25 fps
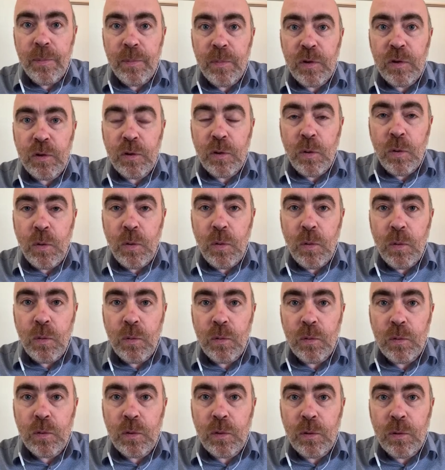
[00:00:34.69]

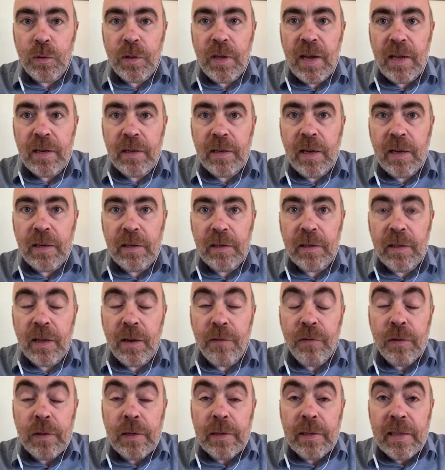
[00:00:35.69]
So that has
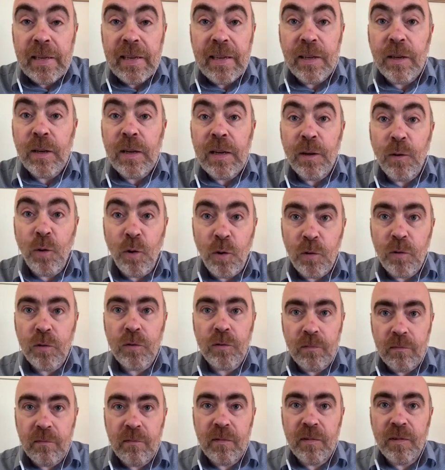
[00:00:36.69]
definitely, in
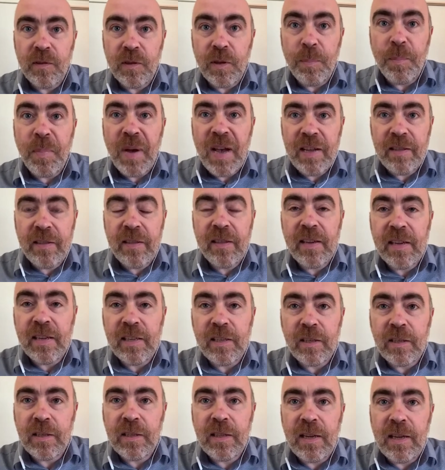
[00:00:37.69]
all the bad
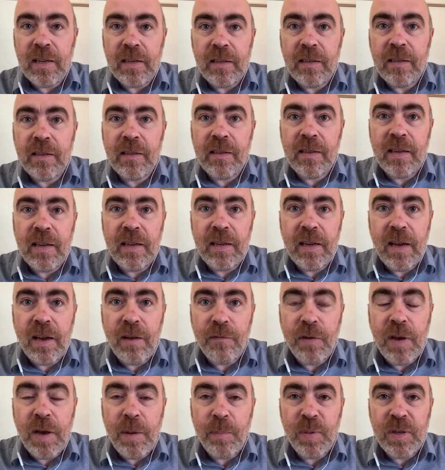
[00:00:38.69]
things that
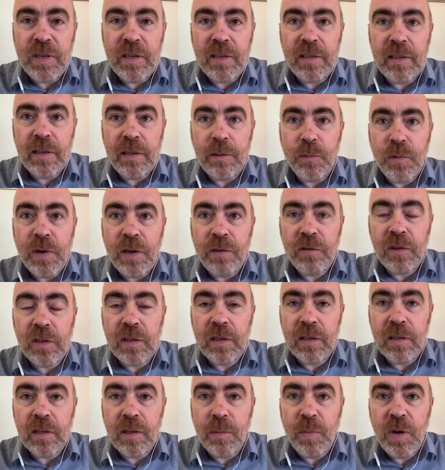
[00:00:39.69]
have happened and that we have
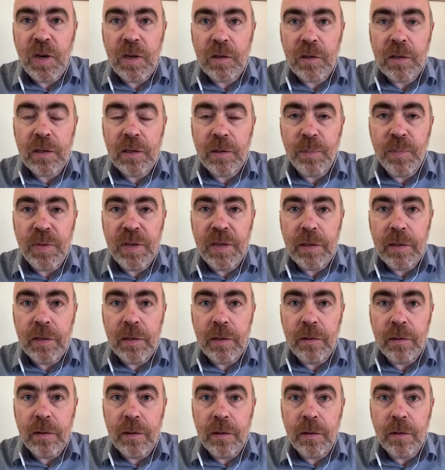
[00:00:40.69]
seen in the past year, been
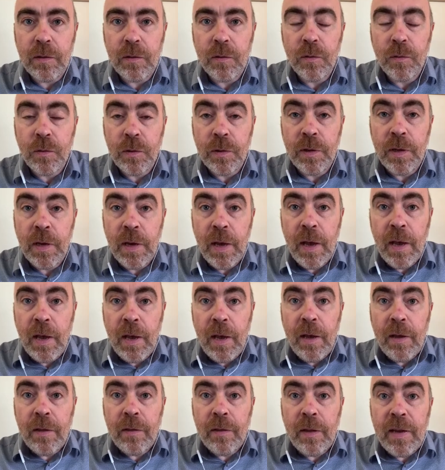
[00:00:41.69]
a good
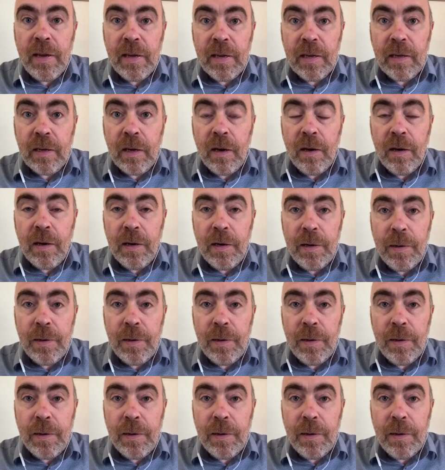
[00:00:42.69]
thing.